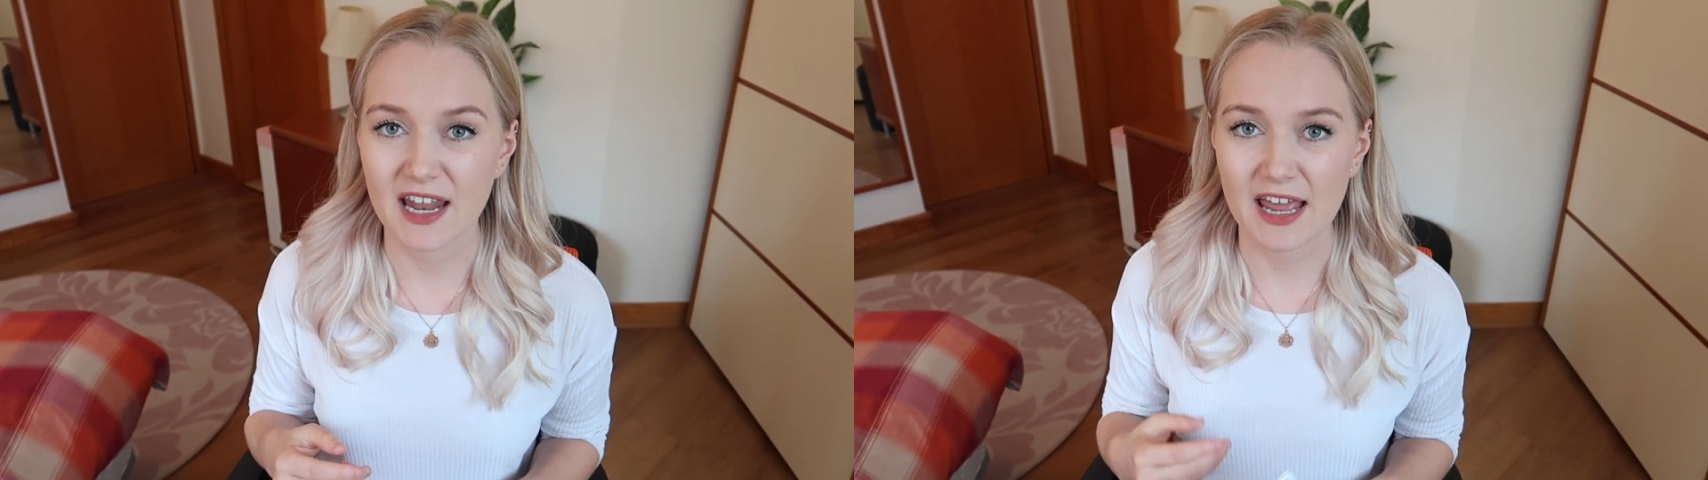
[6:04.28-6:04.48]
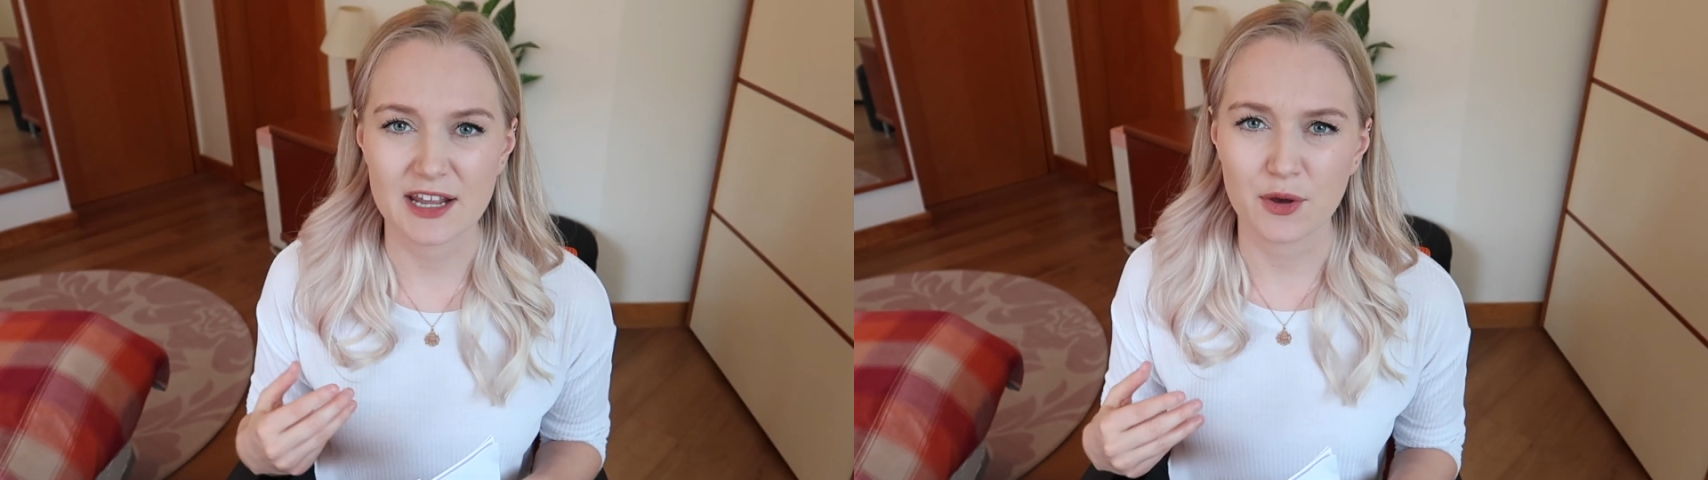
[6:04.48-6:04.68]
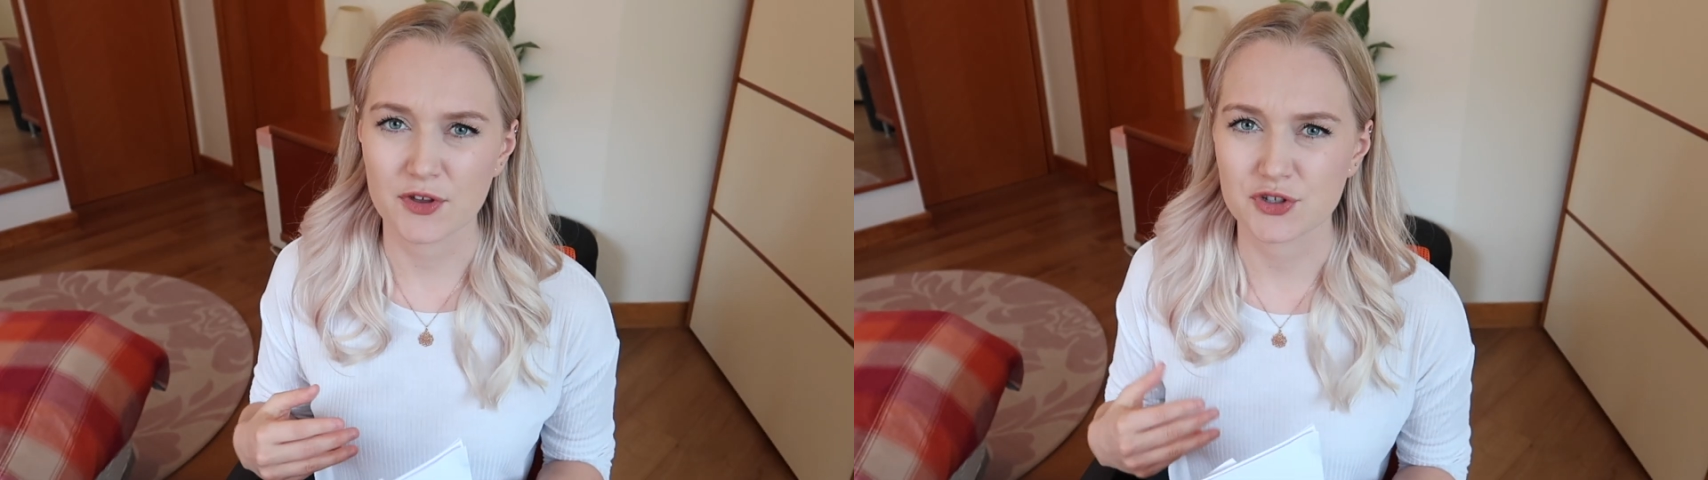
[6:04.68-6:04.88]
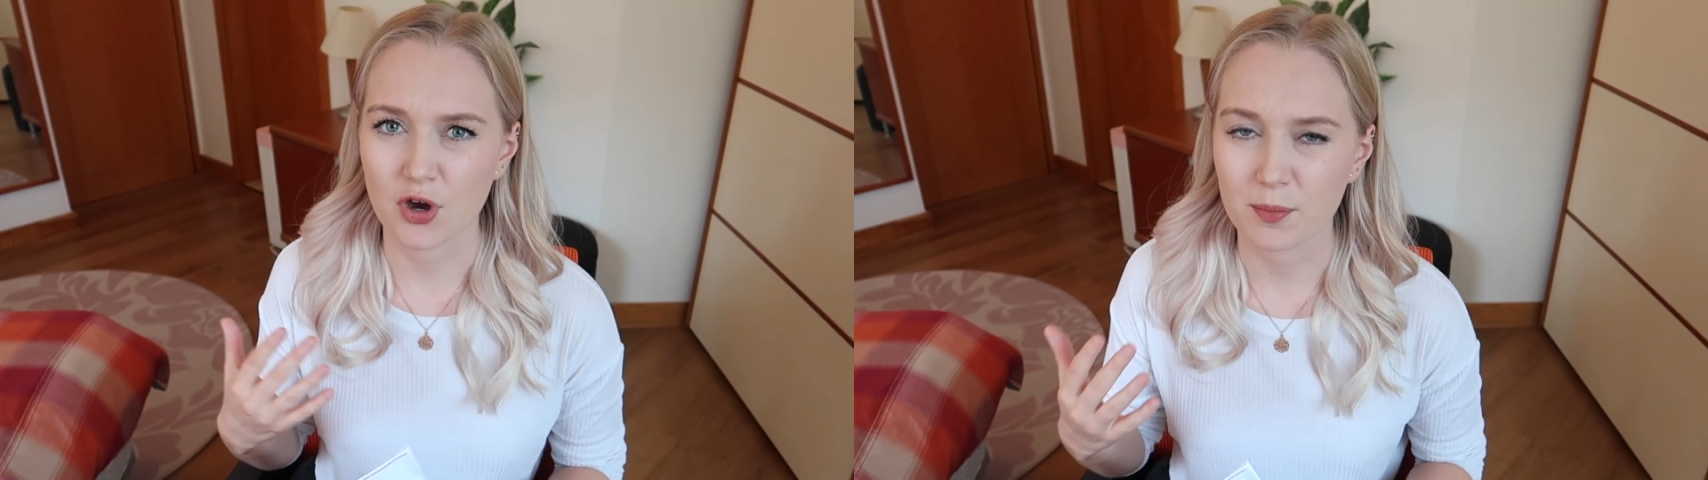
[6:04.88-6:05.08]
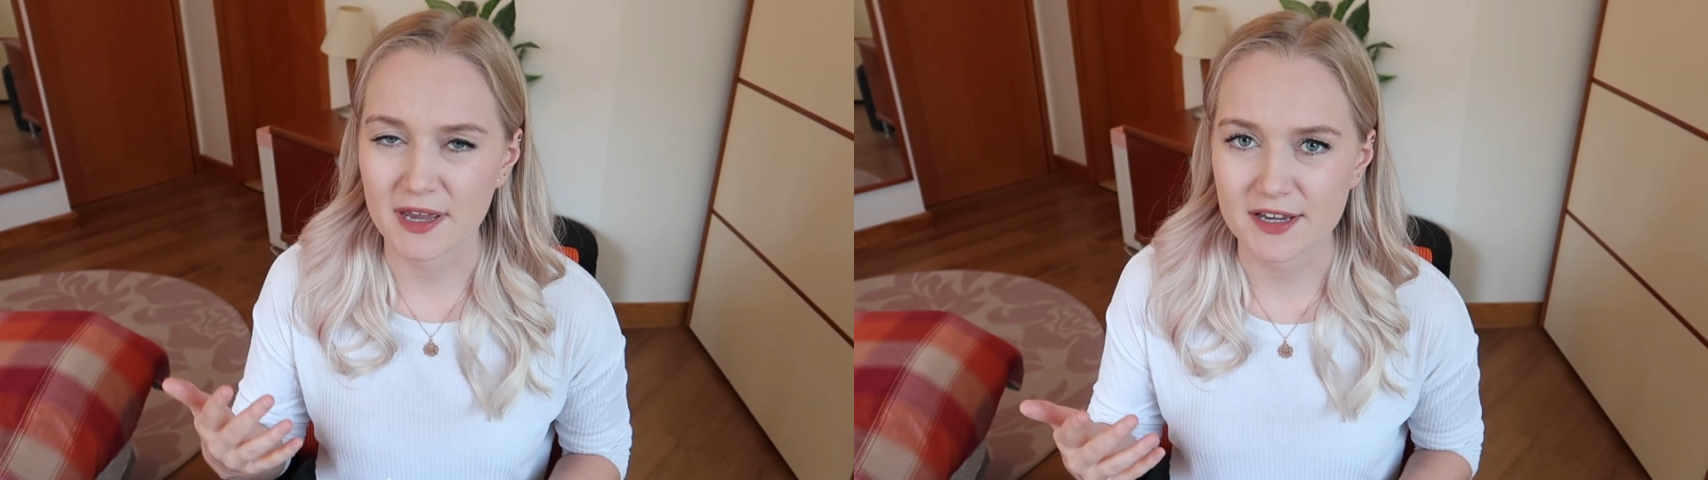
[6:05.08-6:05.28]
then any other
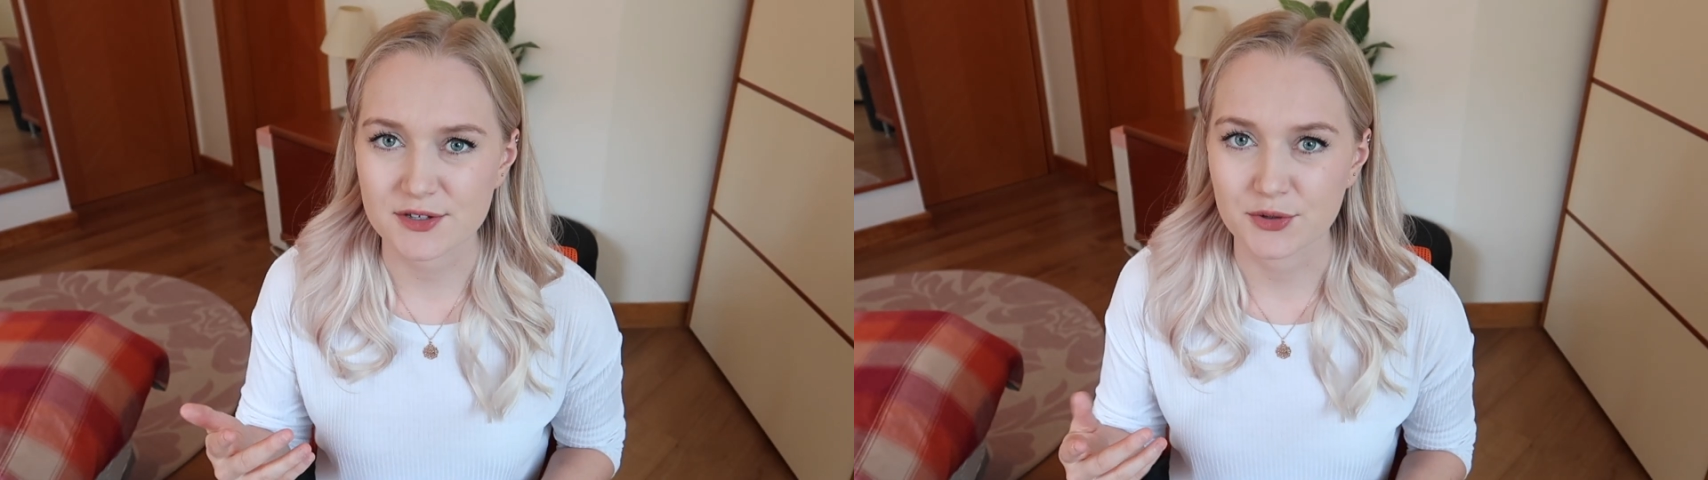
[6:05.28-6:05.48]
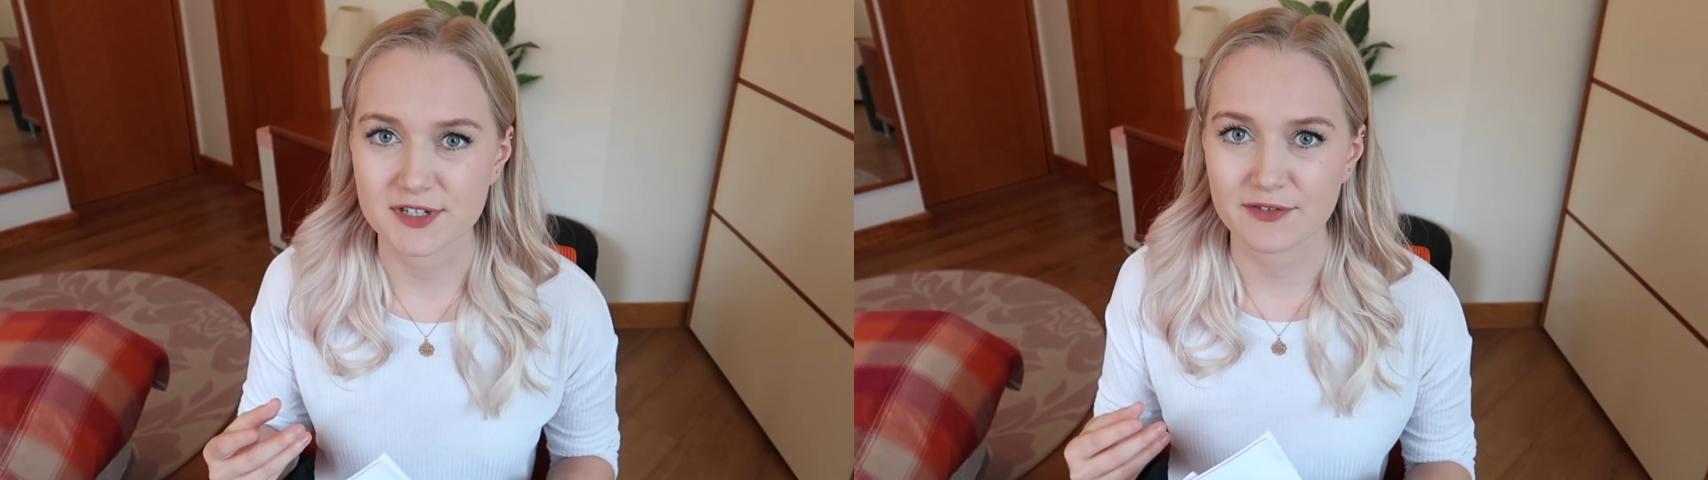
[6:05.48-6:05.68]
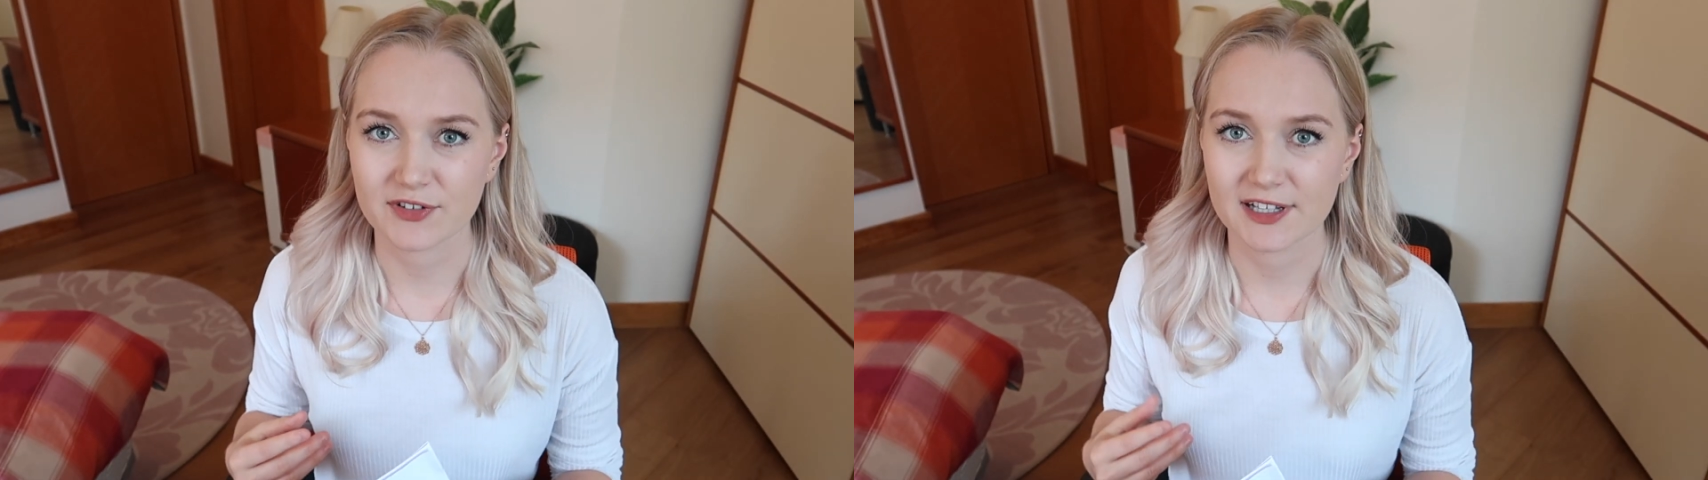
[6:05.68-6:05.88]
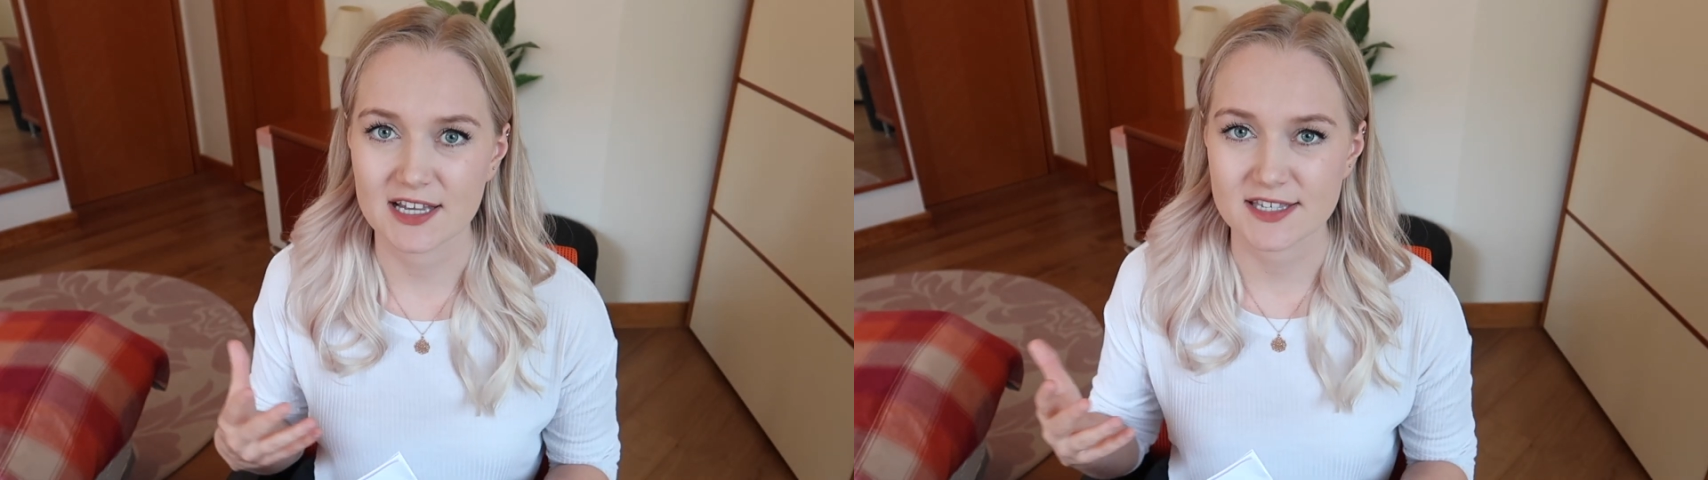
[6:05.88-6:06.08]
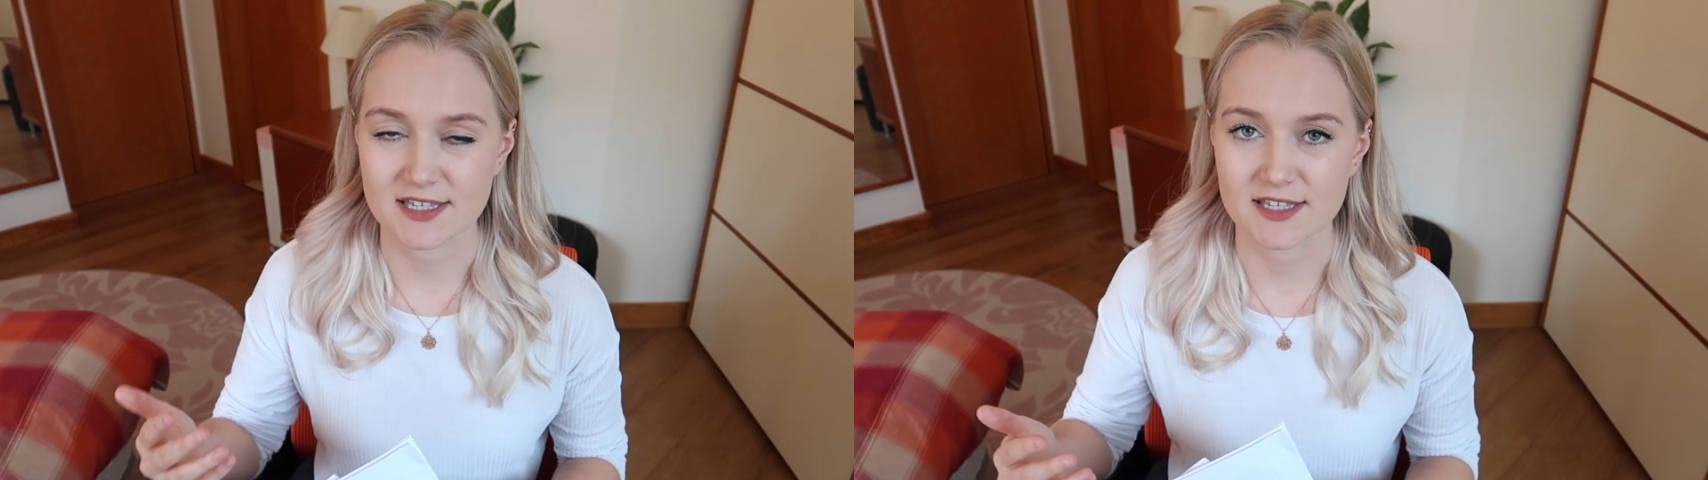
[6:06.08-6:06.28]
topics or different
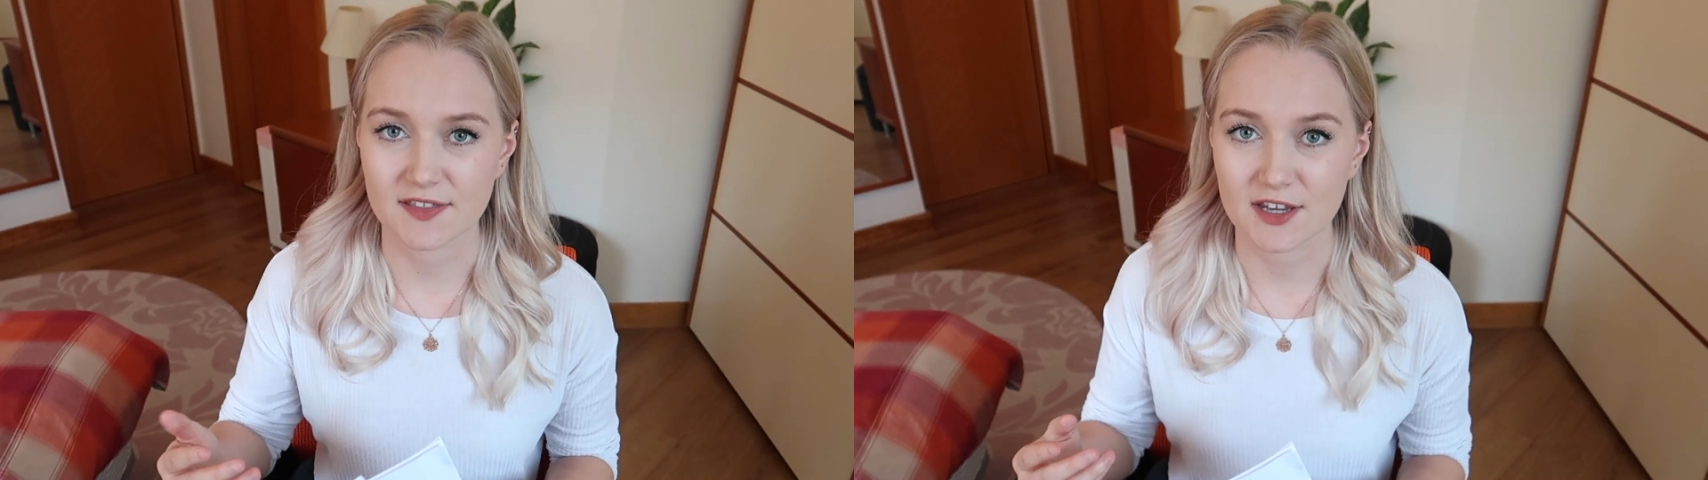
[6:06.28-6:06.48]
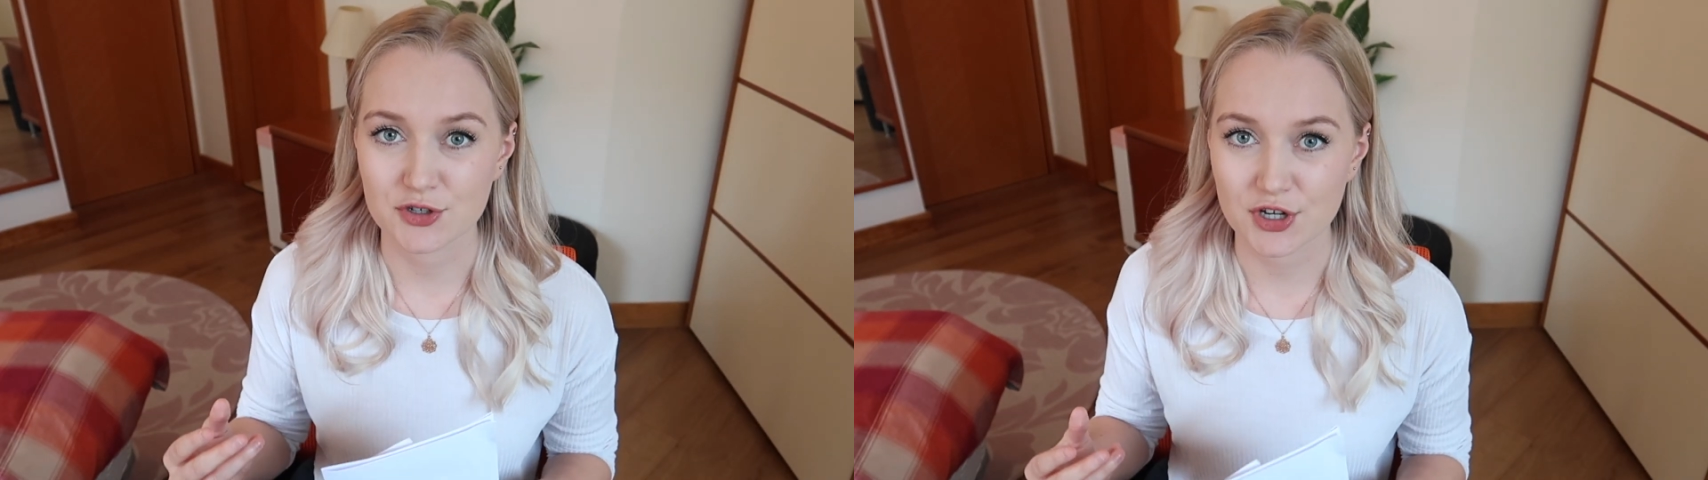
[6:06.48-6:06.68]
lessons that they